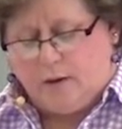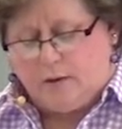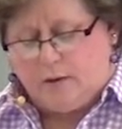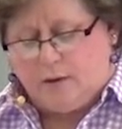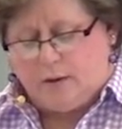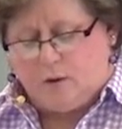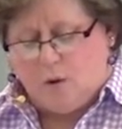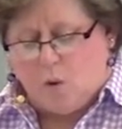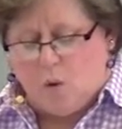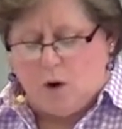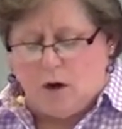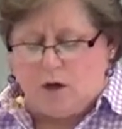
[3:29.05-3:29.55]

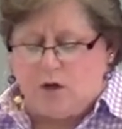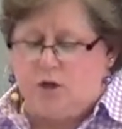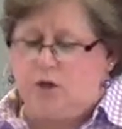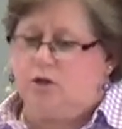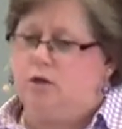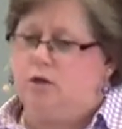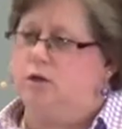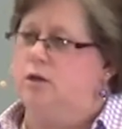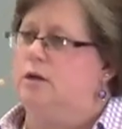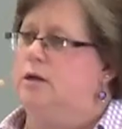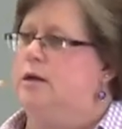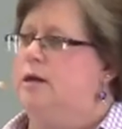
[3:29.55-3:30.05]
The
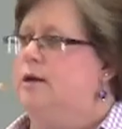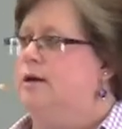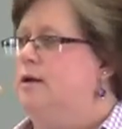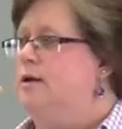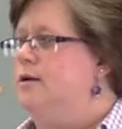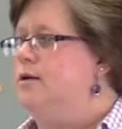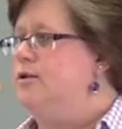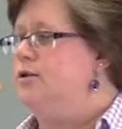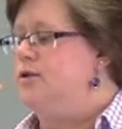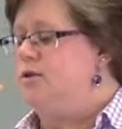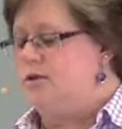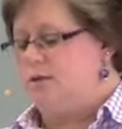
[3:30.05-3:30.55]
question
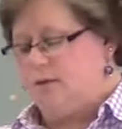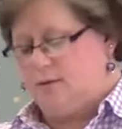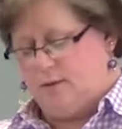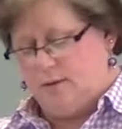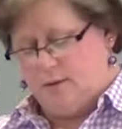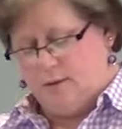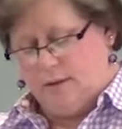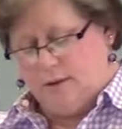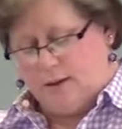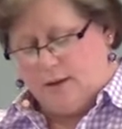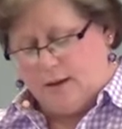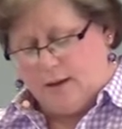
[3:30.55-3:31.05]
is
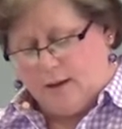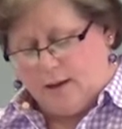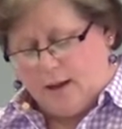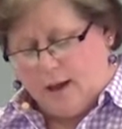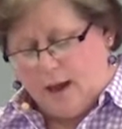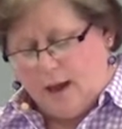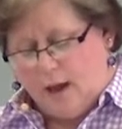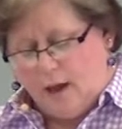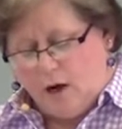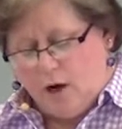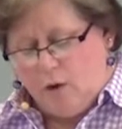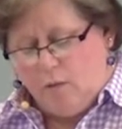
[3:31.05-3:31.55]

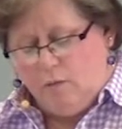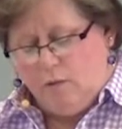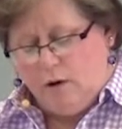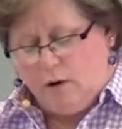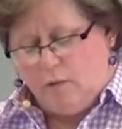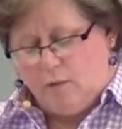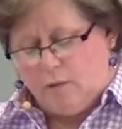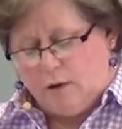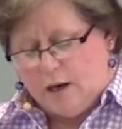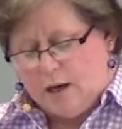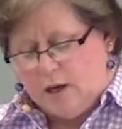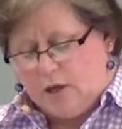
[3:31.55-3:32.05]
how do we
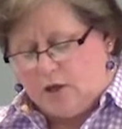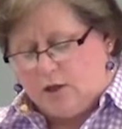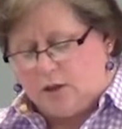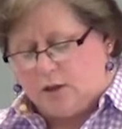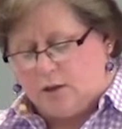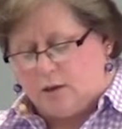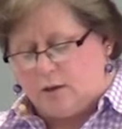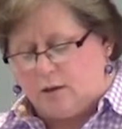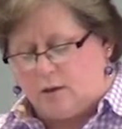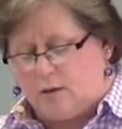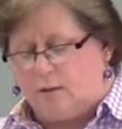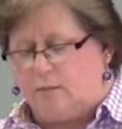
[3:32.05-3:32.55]
reach
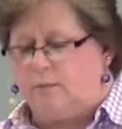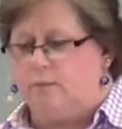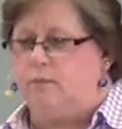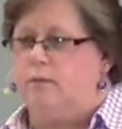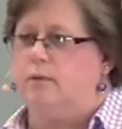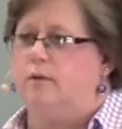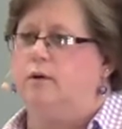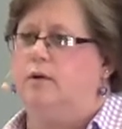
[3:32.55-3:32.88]
them?